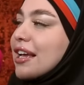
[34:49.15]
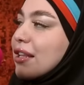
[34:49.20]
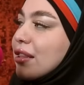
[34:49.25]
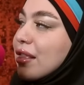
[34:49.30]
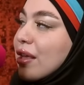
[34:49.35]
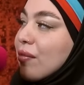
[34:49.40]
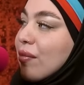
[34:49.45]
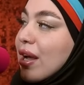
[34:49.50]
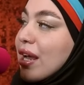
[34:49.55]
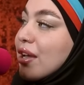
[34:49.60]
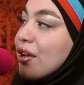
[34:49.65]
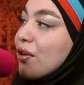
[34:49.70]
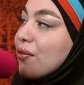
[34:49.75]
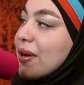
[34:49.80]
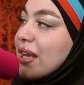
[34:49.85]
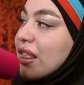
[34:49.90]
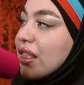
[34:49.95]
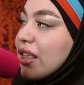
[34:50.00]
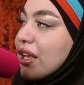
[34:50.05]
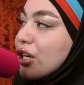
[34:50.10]
They want you to
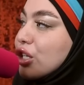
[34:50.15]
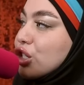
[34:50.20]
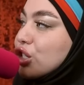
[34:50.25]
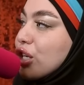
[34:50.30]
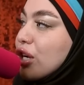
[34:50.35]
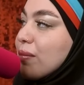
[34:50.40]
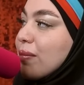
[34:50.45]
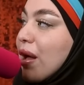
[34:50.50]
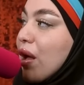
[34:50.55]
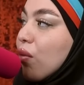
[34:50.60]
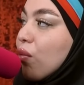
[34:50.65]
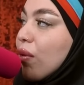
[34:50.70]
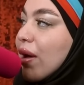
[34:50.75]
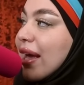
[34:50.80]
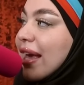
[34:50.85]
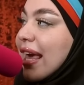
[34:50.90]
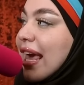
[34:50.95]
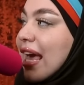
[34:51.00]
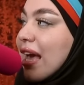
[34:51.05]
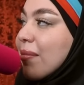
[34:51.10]
read literature about
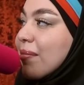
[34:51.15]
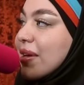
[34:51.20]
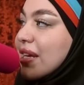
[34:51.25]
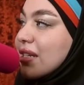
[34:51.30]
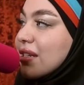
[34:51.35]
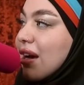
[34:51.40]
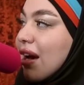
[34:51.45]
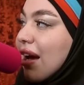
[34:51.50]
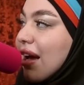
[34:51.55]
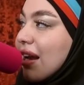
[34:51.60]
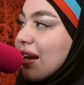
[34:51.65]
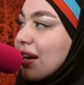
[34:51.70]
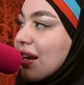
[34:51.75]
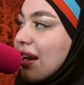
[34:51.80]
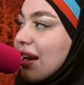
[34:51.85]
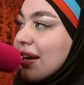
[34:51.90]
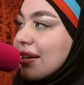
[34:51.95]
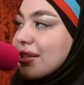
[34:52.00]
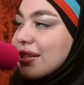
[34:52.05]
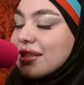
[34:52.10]
what can be done,
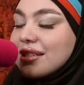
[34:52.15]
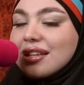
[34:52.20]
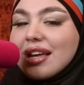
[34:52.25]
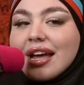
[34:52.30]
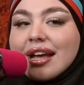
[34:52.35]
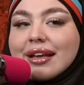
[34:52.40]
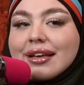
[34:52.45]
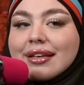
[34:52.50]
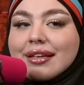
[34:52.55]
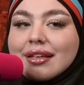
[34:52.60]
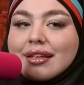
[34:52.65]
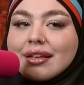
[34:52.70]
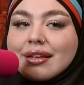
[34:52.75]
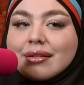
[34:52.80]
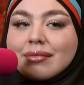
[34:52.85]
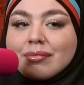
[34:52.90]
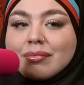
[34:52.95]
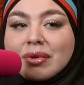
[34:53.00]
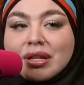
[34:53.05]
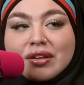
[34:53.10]
and it's just like
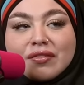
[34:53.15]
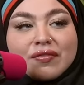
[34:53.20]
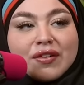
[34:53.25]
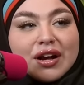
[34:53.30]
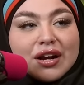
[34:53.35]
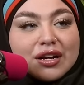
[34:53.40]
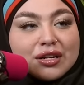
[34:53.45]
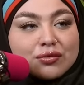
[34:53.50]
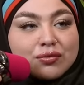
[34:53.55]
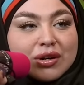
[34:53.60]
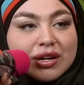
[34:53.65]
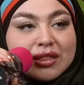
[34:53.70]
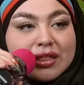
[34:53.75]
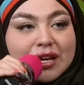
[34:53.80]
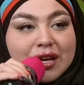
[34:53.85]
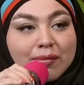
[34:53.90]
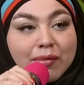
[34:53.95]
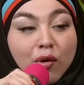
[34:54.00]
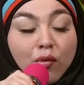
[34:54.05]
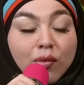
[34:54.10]
motherfuckers want to
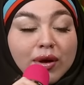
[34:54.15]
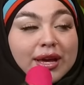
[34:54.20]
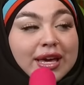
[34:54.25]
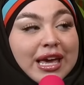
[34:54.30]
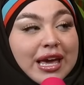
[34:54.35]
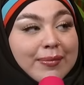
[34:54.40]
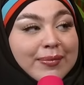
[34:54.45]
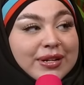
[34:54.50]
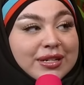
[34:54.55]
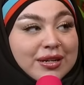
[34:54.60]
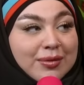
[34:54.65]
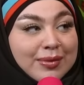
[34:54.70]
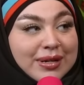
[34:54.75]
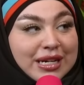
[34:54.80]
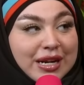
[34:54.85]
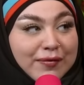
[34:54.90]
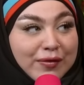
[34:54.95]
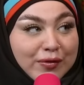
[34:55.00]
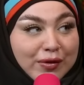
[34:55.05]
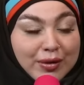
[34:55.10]
think about what can be done, but
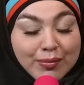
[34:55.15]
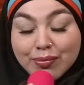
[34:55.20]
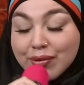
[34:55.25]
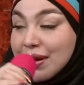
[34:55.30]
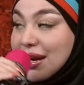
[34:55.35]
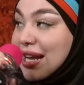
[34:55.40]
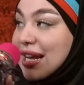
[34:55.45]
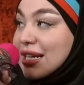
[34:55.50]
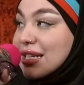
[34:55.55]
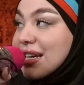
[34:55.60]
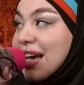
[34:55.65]
never want to oh, put it into.